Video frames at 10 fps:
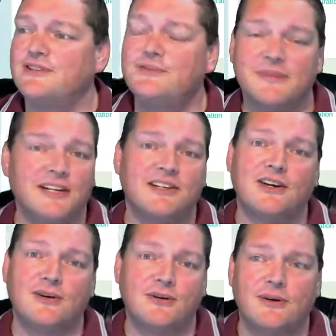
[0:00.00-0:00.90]
You might
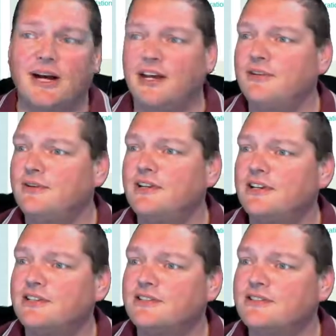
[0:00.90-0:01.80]
go 100
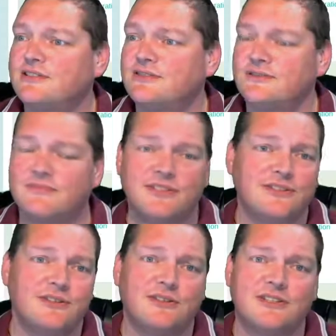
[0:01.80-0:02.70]
years, I
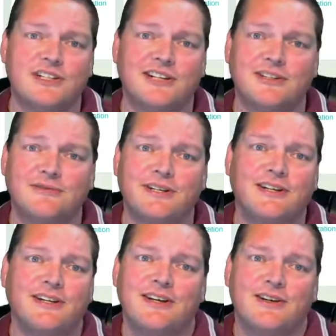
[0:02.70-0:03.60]
mean, your entire
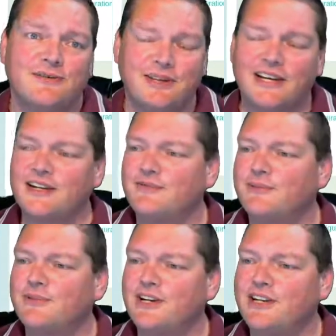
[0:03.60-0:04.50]
career without ever
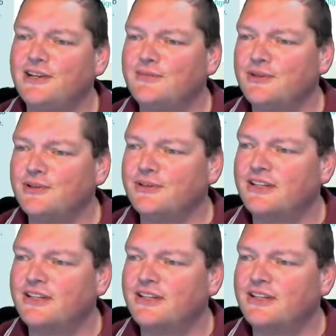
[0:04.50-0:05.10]
breaking a Moodle.